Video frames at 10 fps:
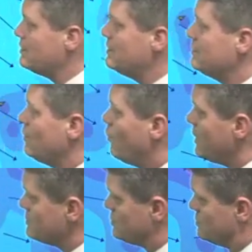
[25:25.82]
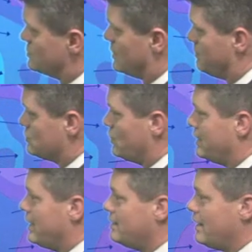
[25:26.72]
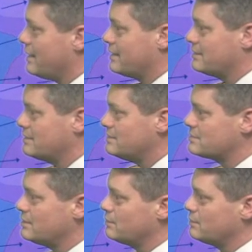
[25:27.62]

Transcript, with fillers: in the western chain between Adak and Kiska.